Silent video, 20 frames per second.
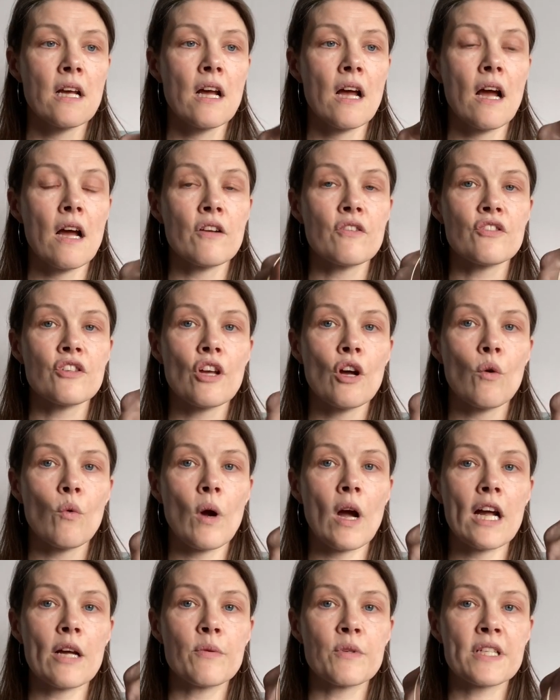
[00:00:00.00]
And so
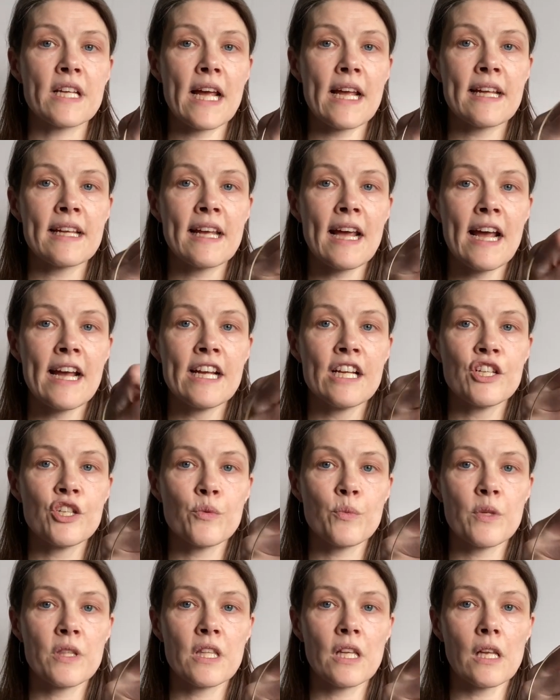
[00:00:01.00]
I was getting gauge
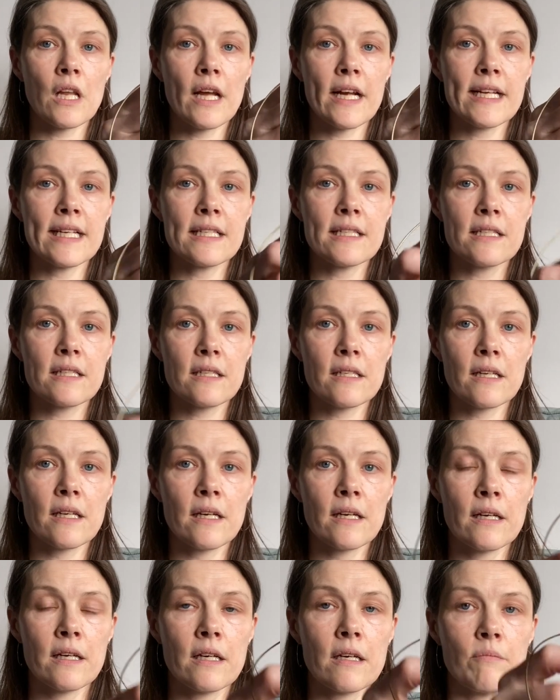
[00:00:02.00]
with the light.
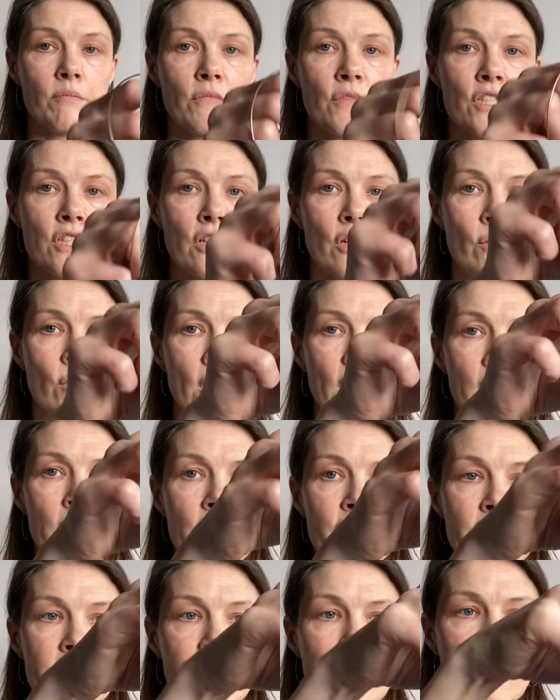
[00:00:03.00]
So I'll
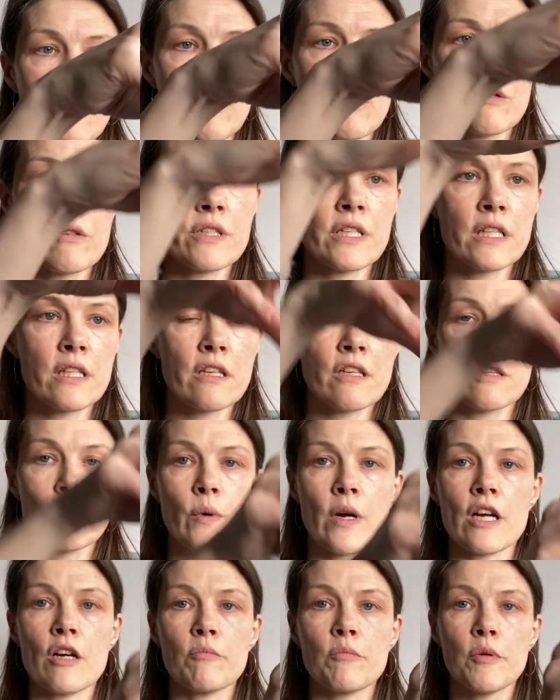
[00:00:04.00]
hold it the other
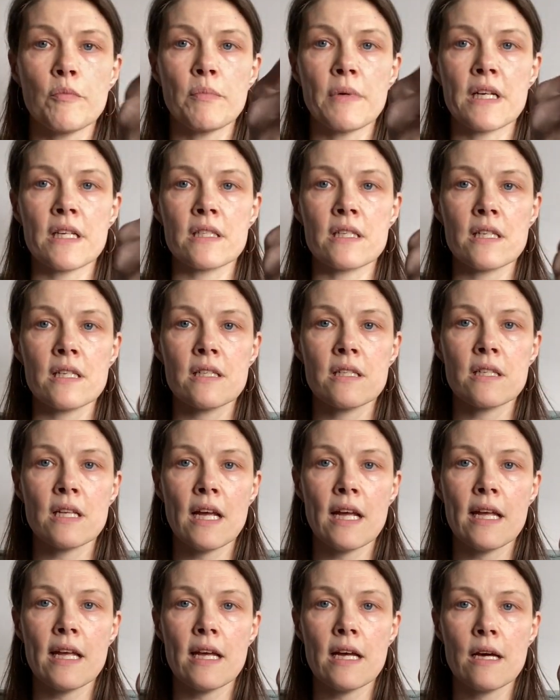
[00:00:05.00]
way up because it's
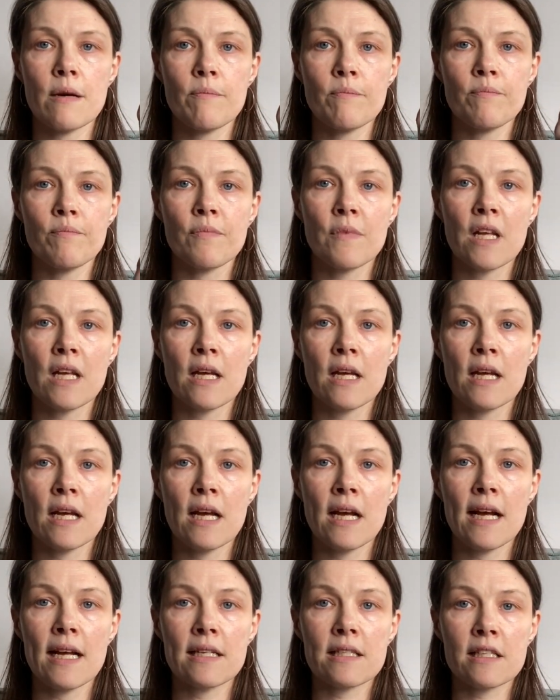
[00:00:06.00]

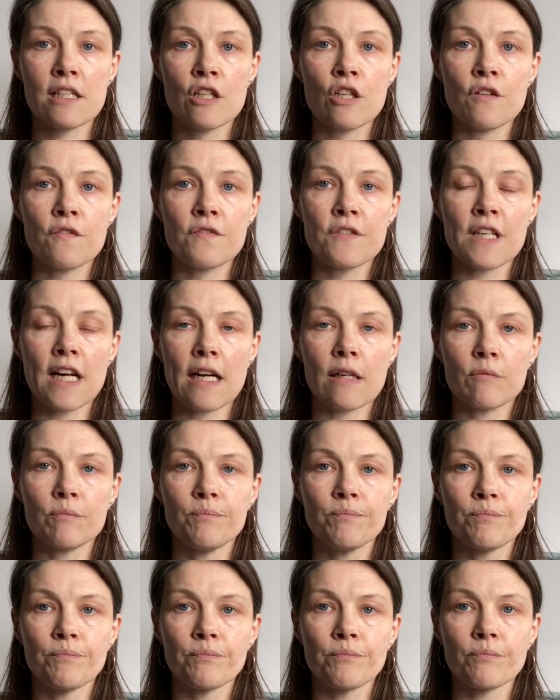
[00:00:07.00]
a cuff down.
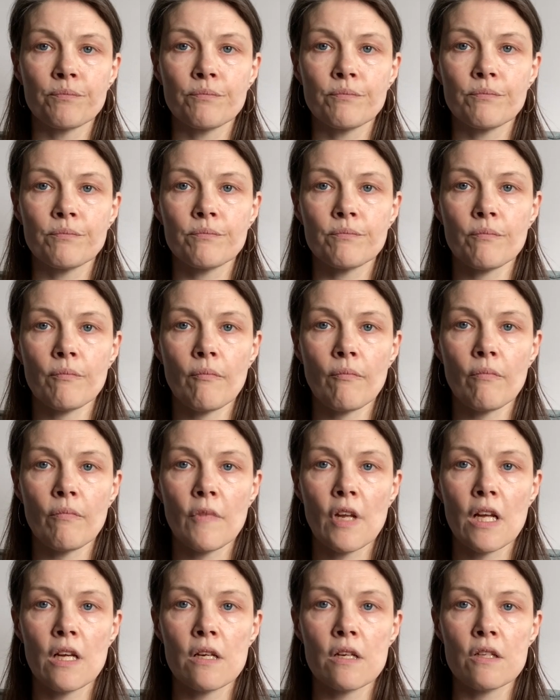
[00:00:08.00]

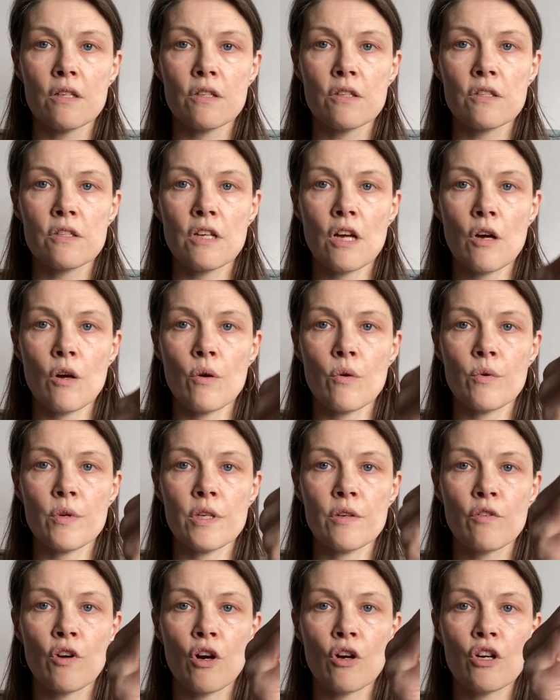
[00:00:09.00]
So
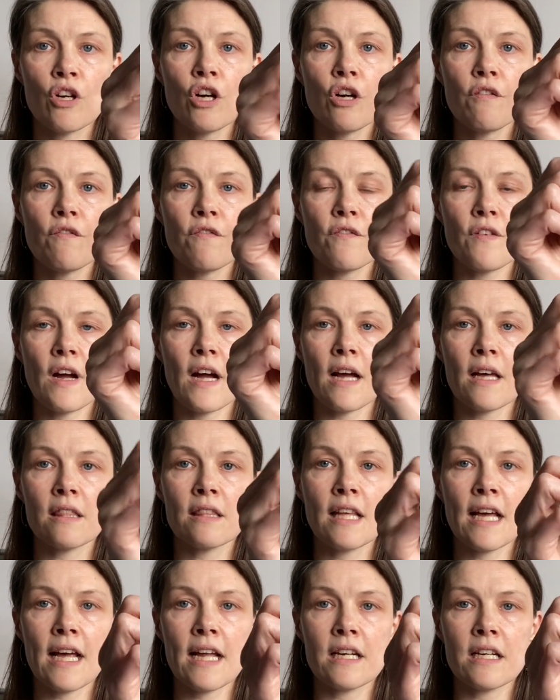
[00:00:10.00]
you've got a cuff and
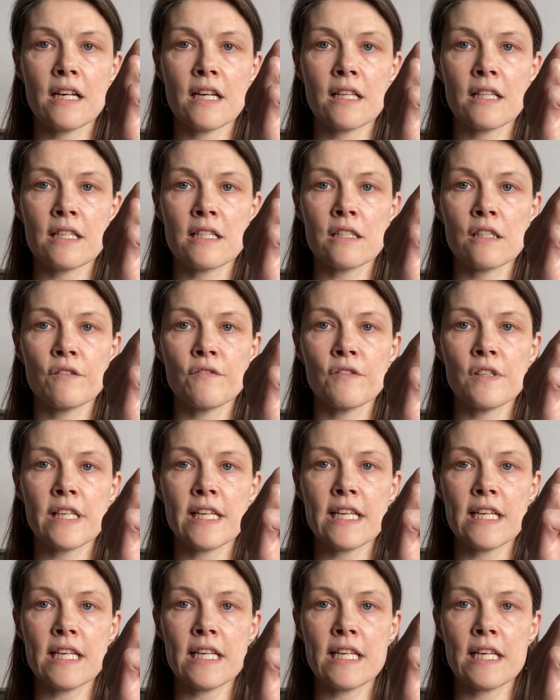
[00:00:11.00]
then this
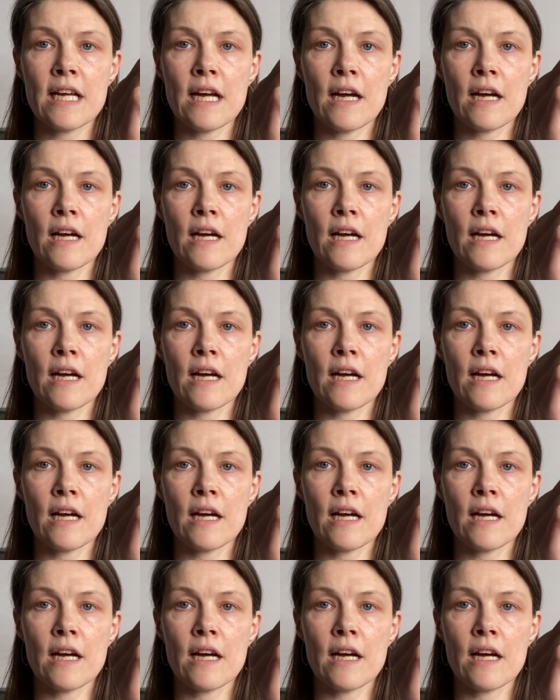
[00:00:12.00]
lovely